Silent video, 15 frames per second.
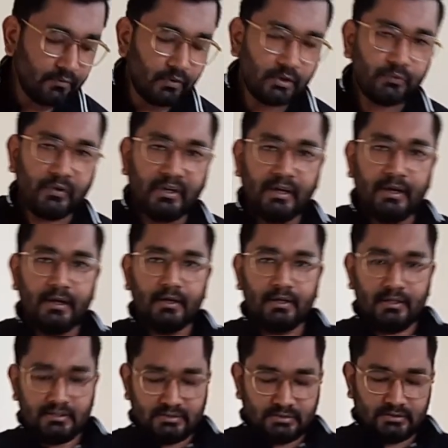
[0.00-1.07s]
what we need
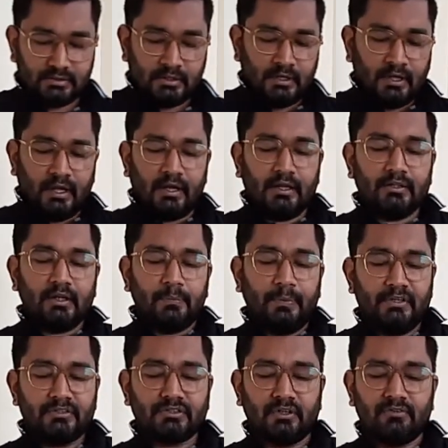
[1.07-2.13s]
is another
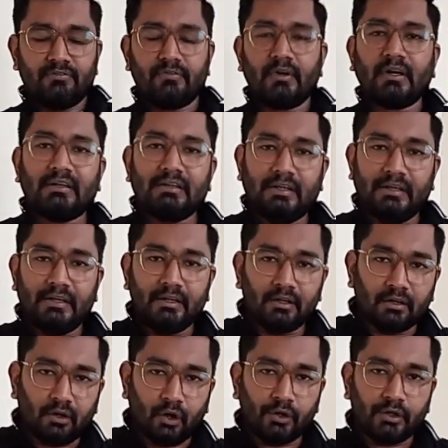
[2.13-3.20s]
piece of clean
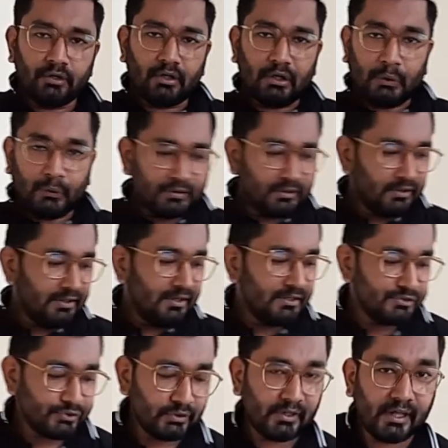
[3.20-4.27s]
cotton cloth
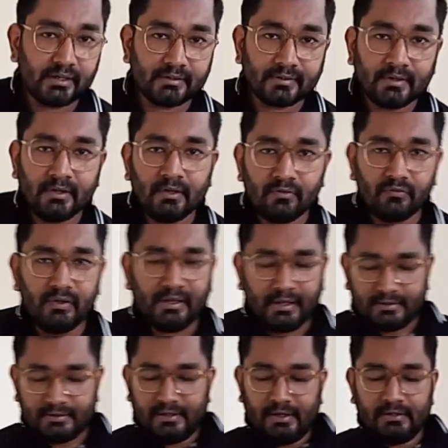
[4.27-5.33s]
so that we
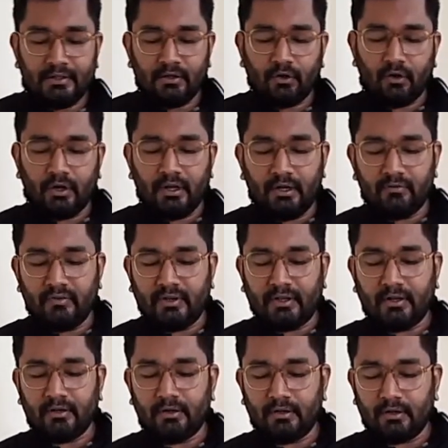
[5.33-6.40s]
can take the oil, we
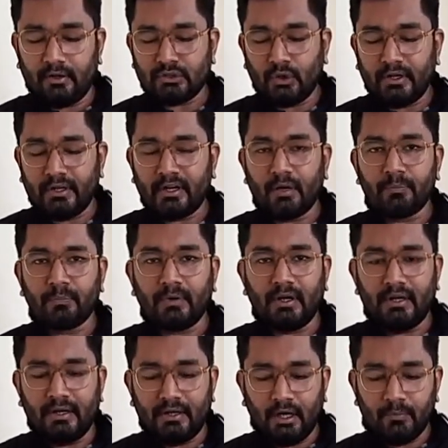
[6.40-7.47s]
can soak it up a
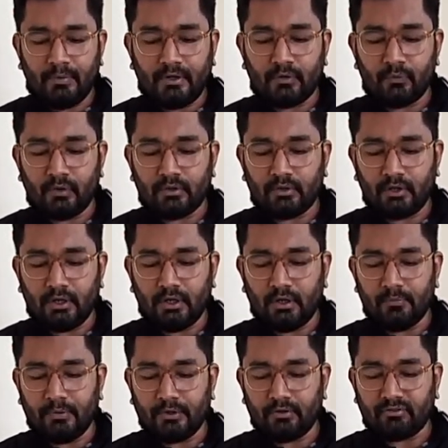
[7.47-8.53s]
little bit with a
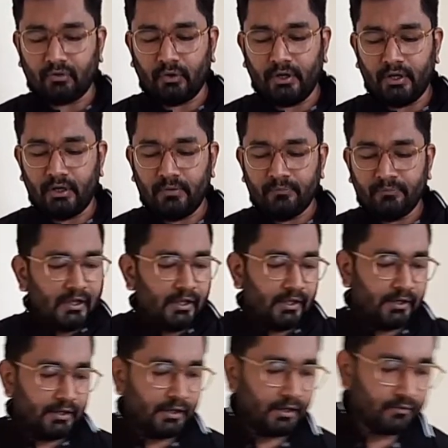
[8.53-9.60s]
bit of oil,
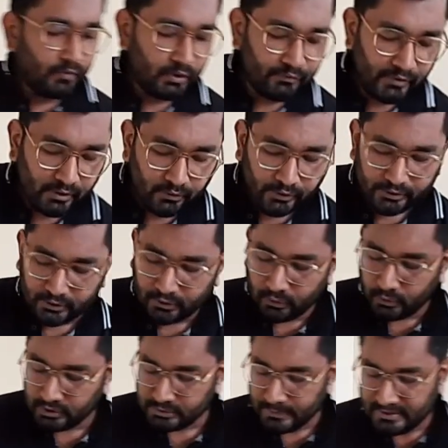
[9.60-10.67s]
and what we're going to
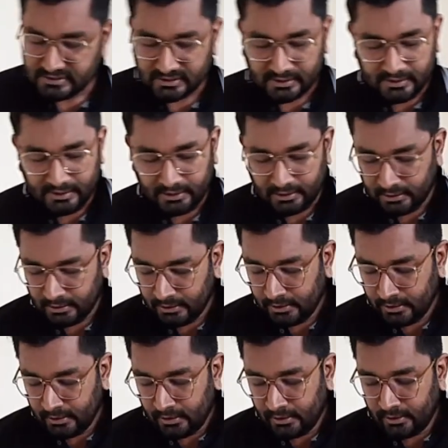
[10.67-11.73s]
do is basically
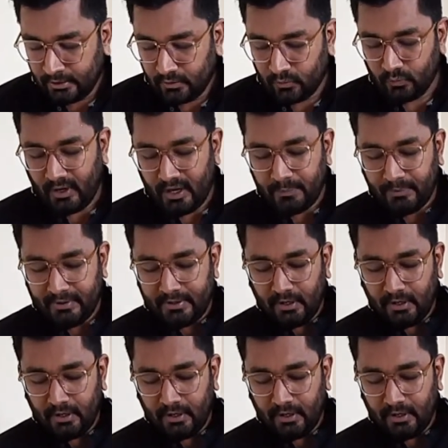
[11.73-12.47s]
wipe it